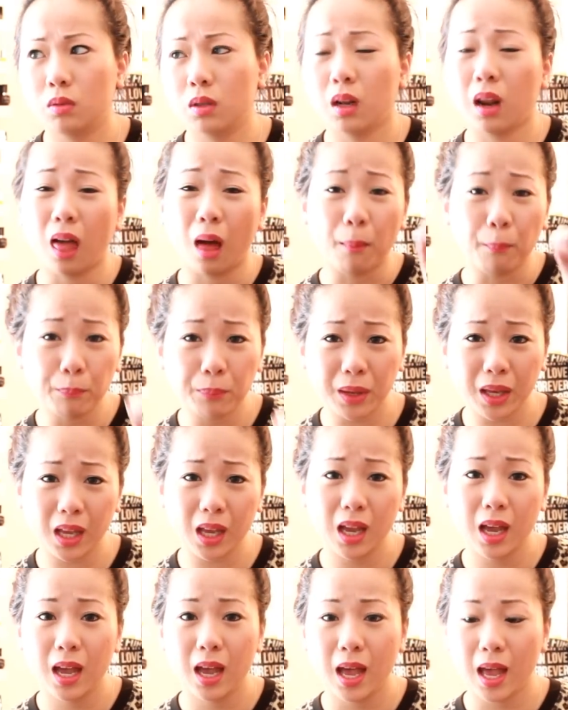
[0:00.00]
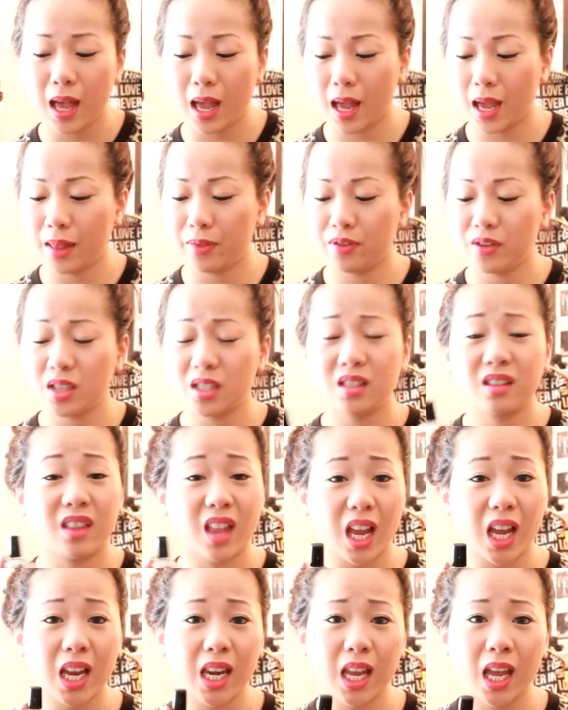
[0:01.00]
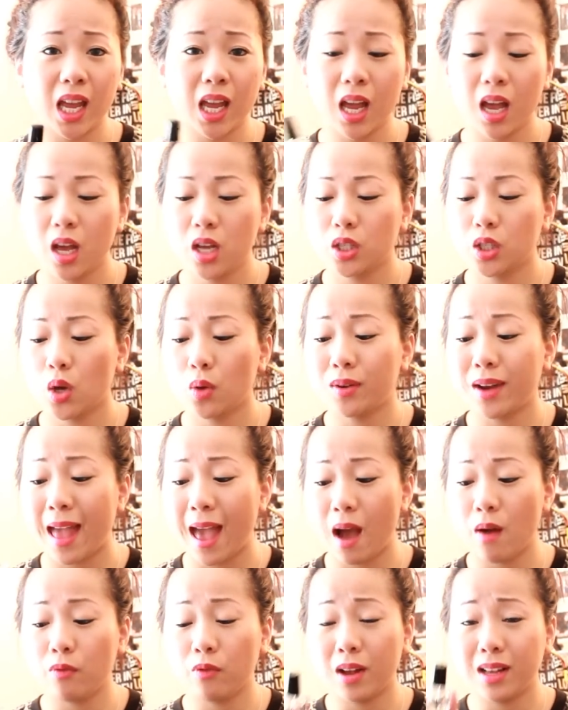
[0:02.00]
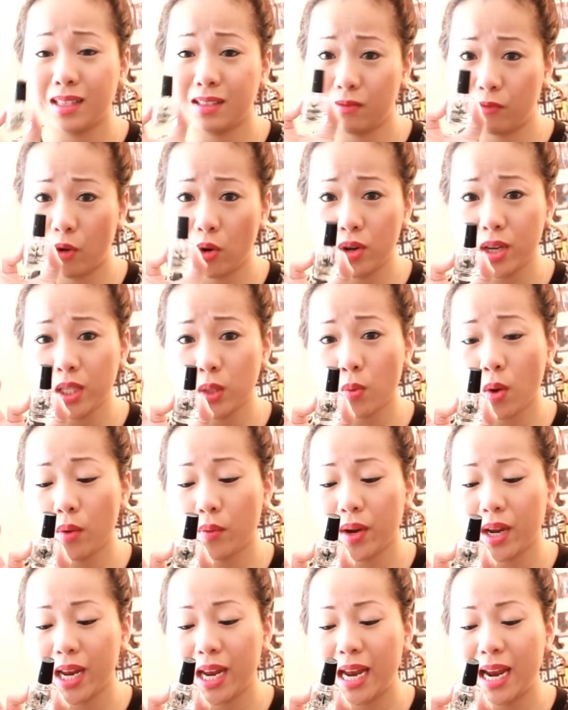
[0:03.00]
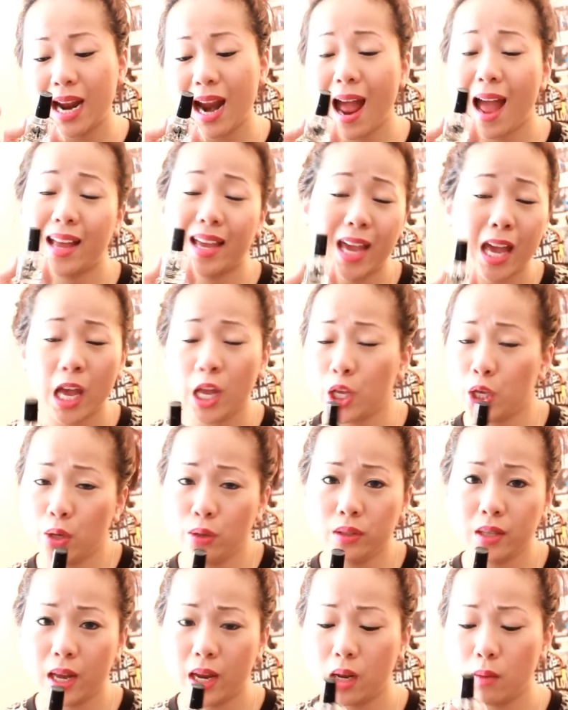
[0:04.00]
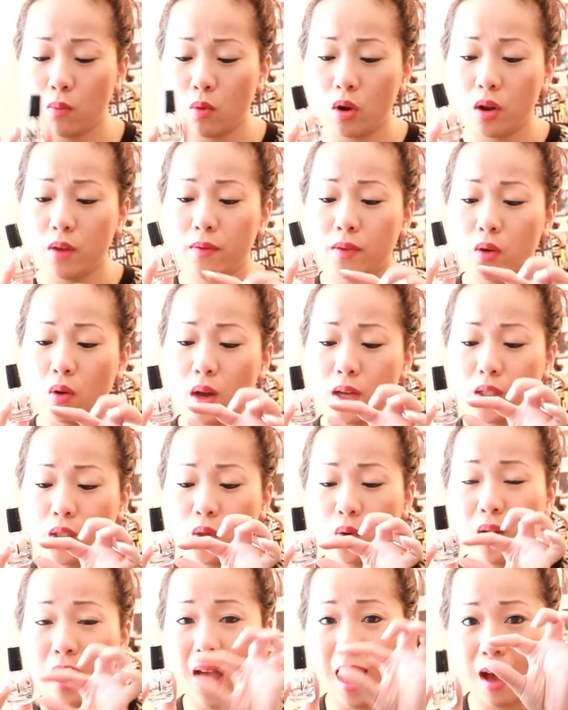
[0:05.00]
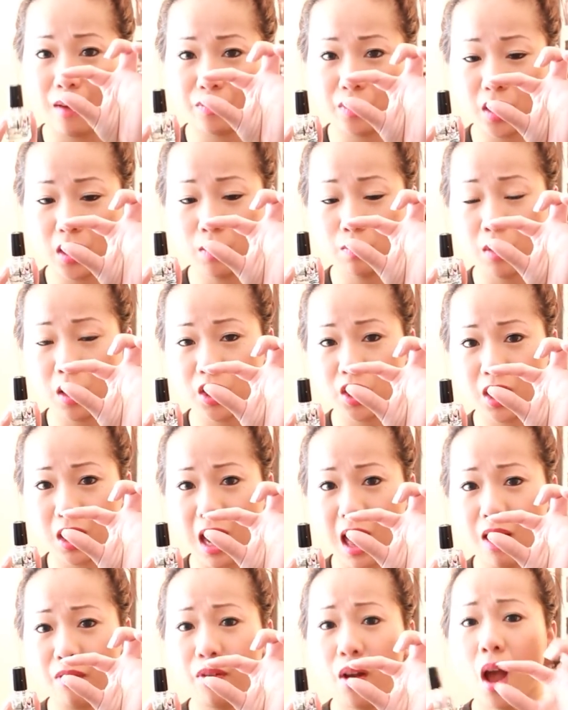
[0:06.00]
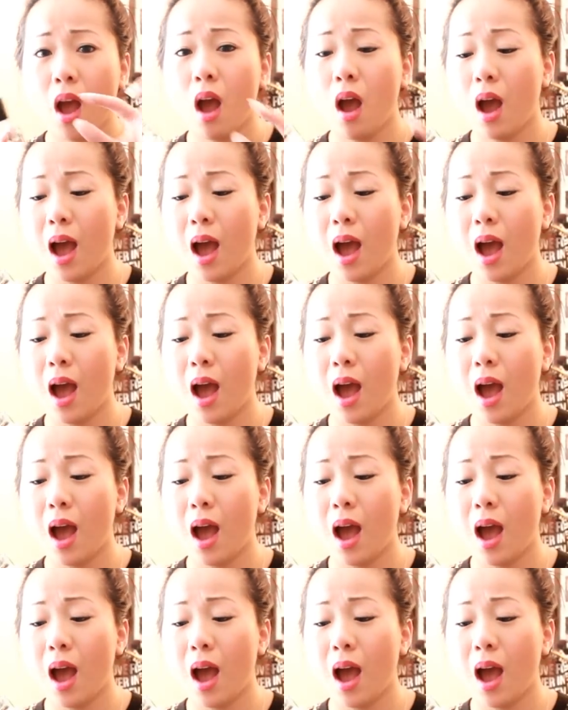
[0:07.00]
clumpy and just thickening. So now for this one right here, I can't use anymore. Even though I still have this much left,